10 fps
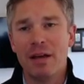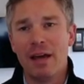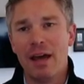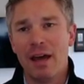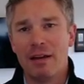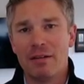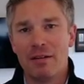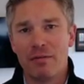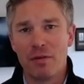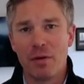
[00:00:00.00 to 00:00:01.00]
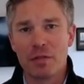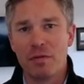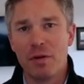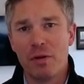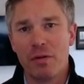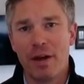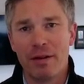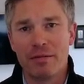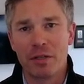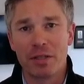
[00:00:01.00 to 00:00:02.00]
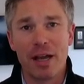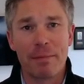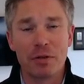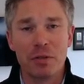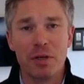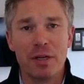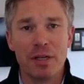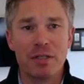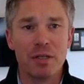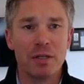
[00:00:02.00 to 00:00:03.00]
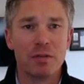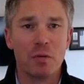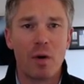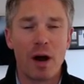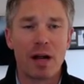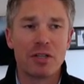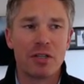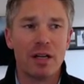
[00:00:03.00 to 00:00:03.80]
And for those of you that took the opportunity to watch